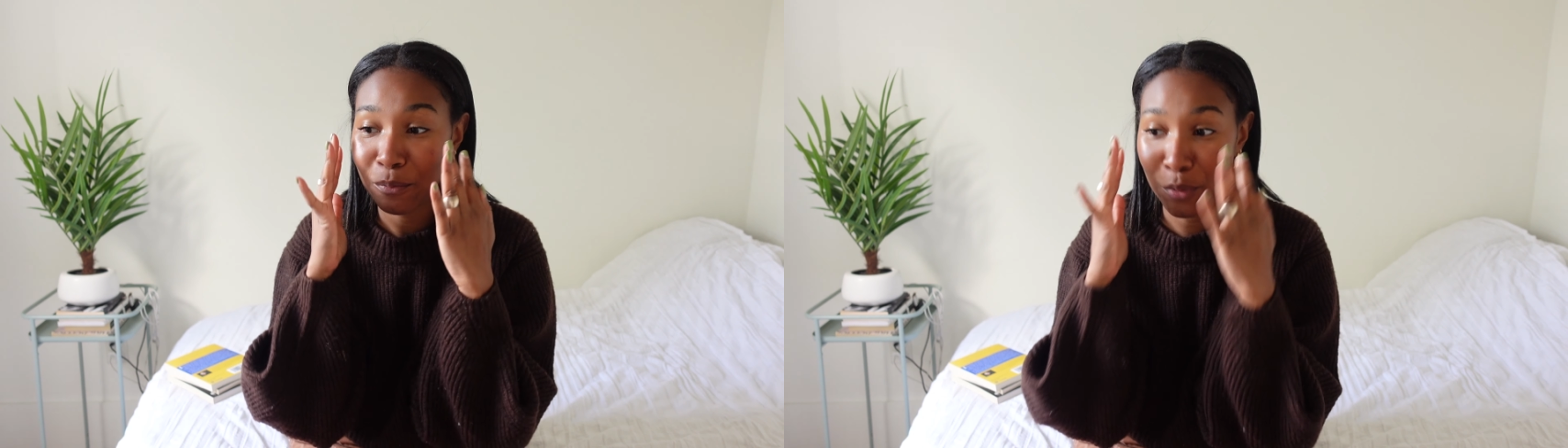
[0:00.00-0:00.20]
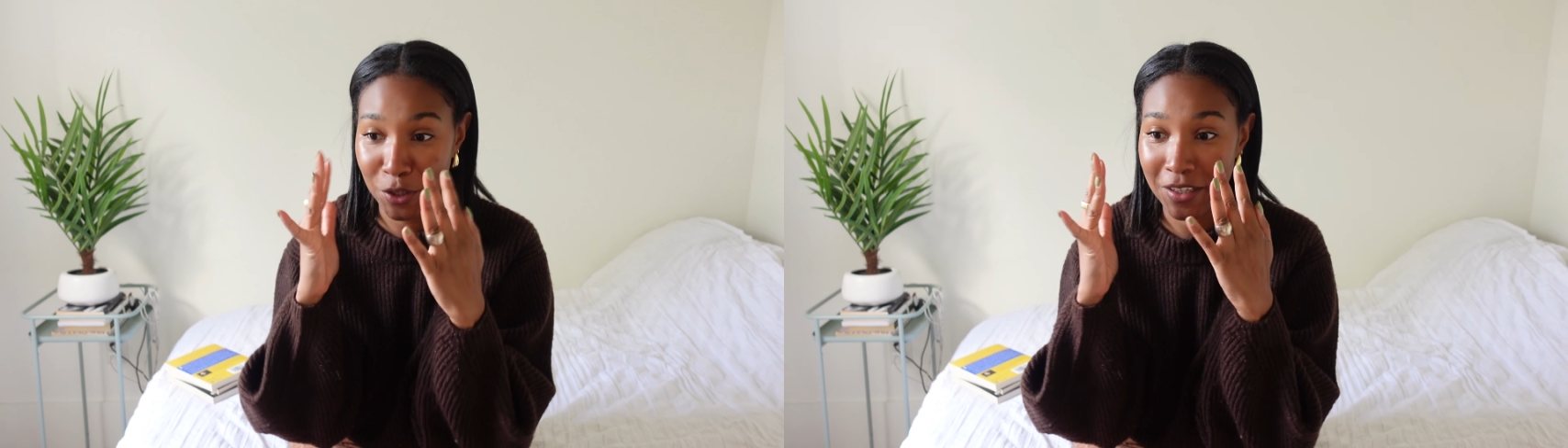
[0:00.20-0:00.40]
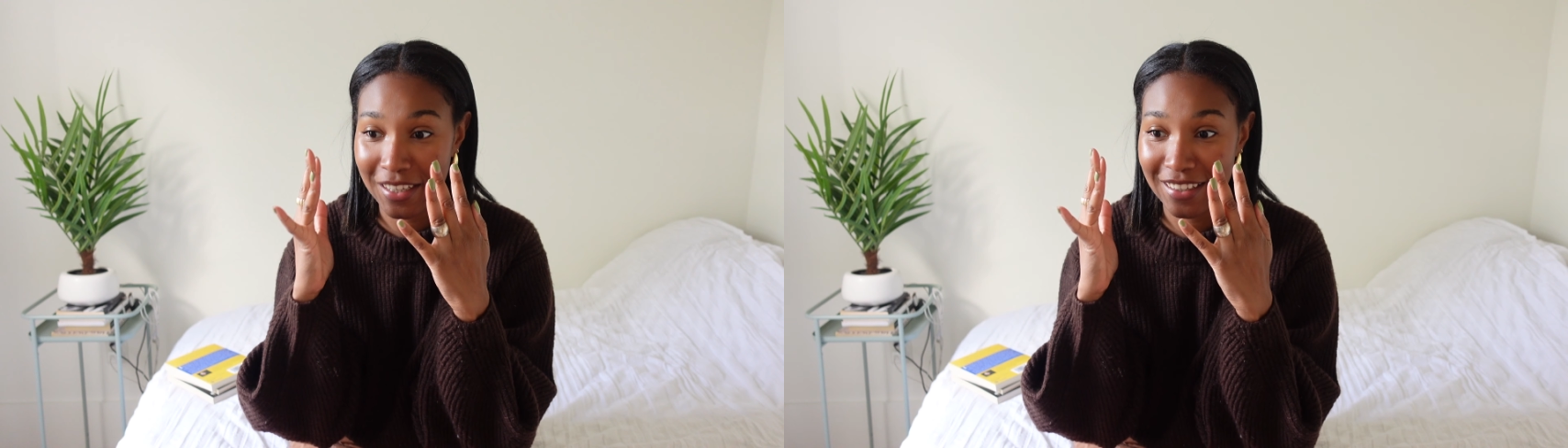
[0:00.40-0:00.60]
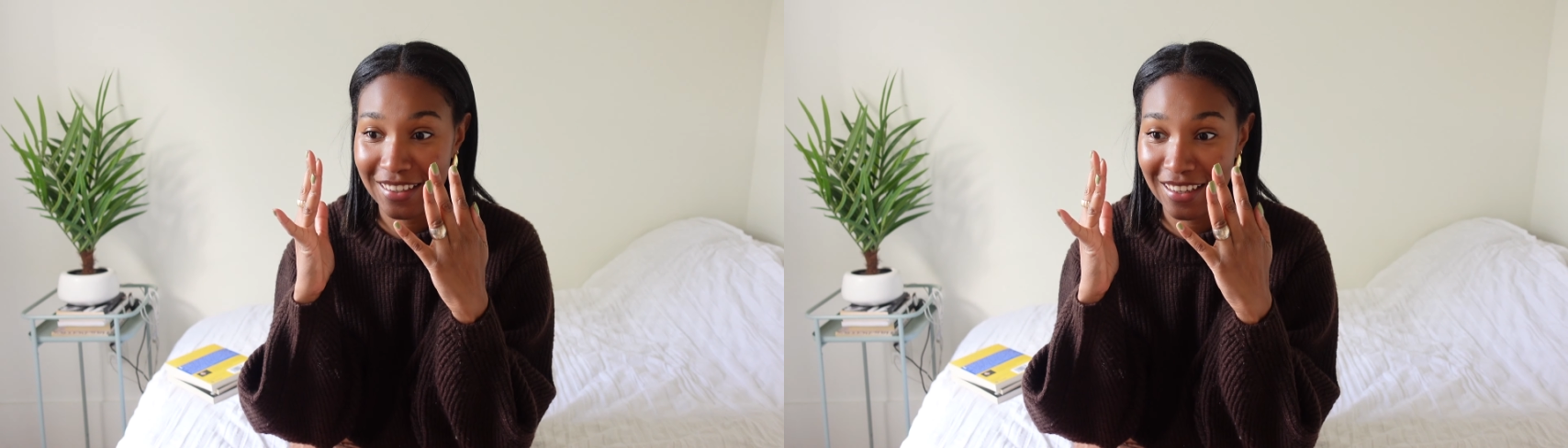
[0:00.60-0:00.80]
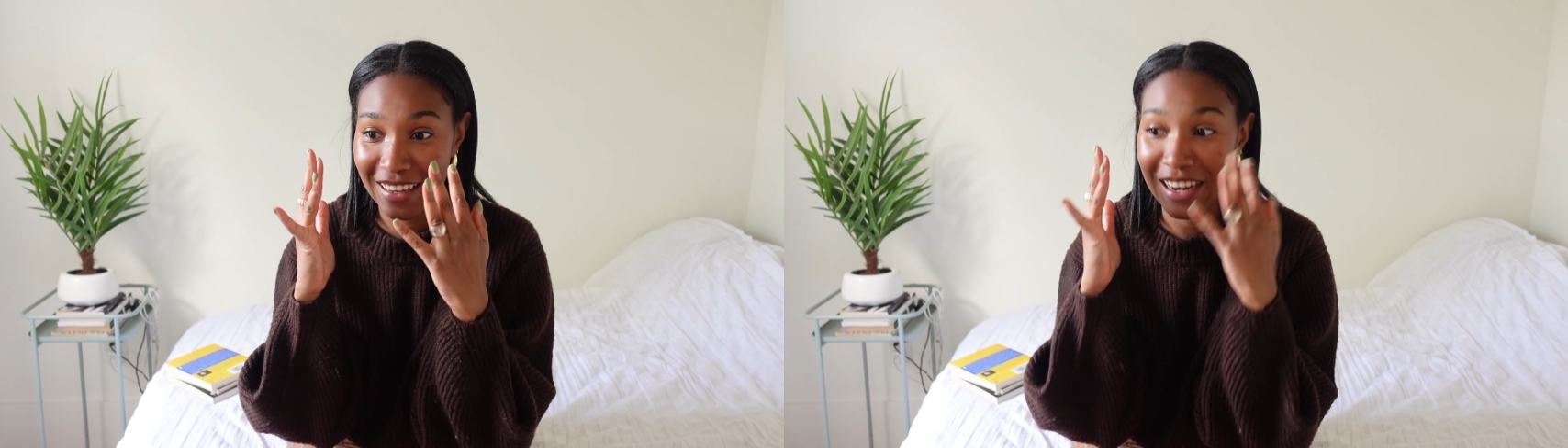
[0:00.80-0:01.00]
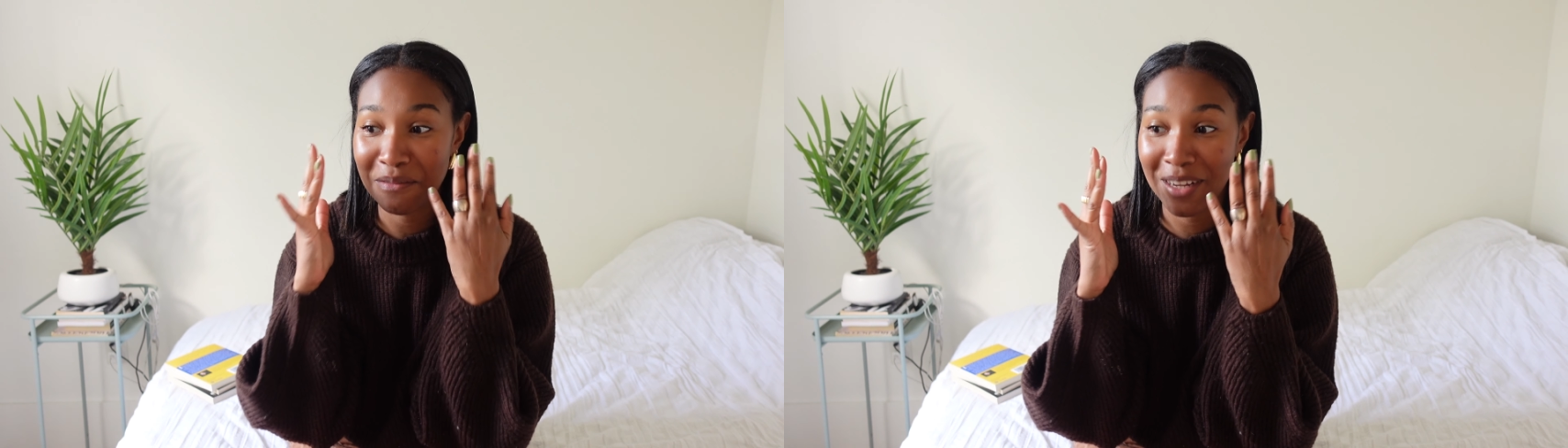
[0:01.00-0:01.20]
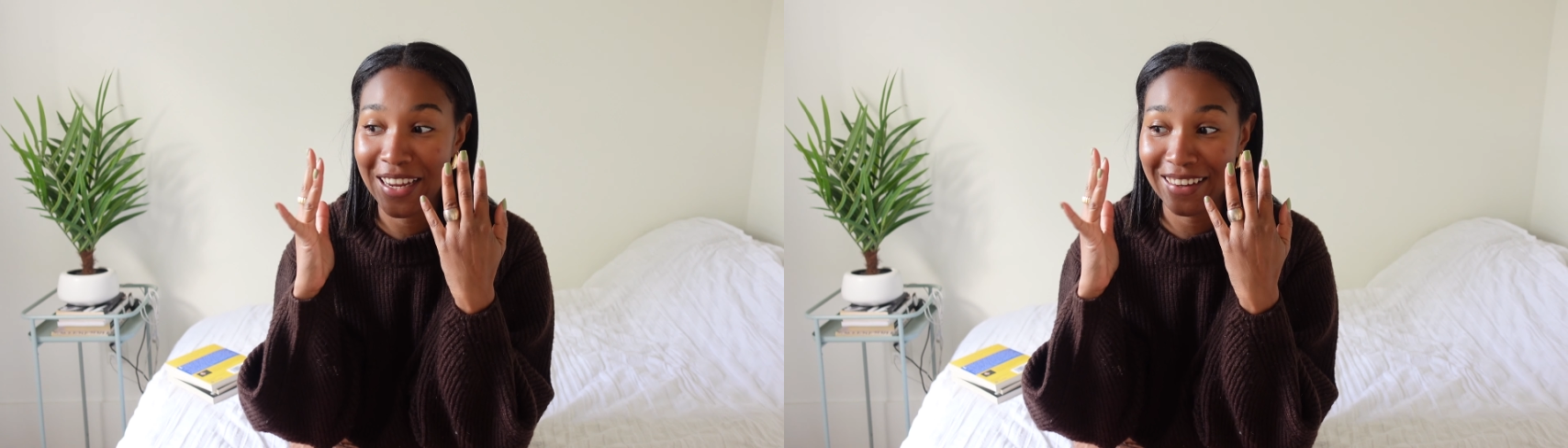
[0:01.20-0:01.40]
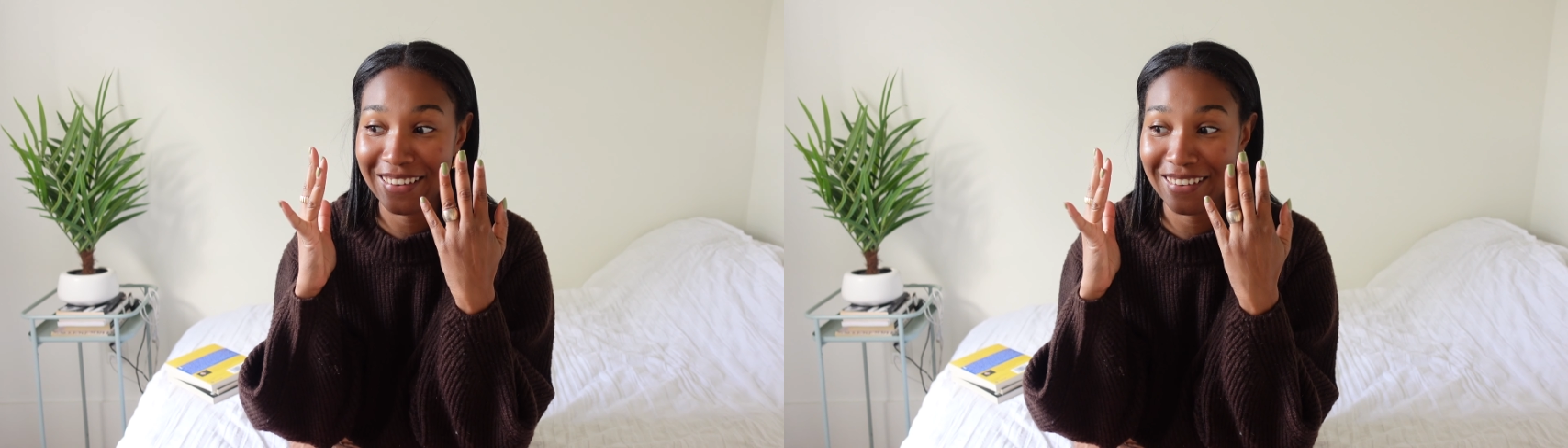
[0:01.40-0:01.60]
book and I'm
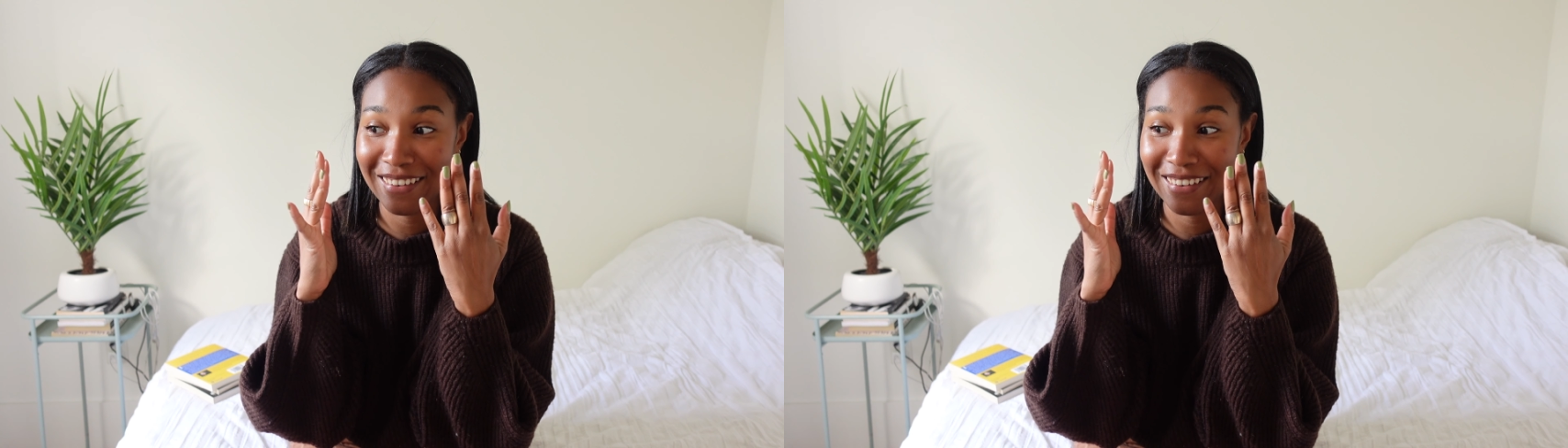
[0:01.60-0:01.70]
like,